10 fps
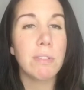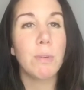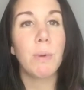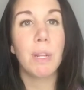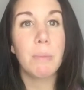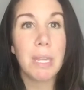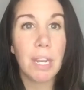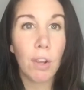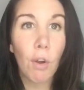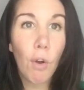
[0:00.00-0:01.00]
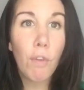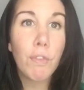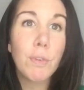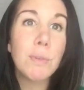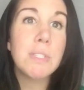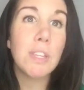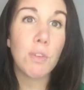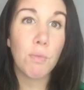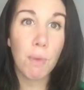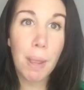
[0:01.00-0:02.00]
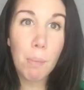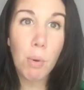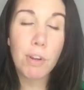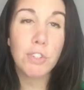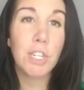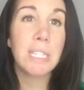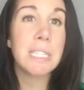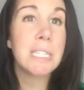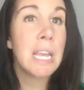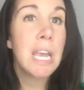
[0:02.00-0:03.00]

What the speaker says: So we're gonna be eating whole foods in the right portions,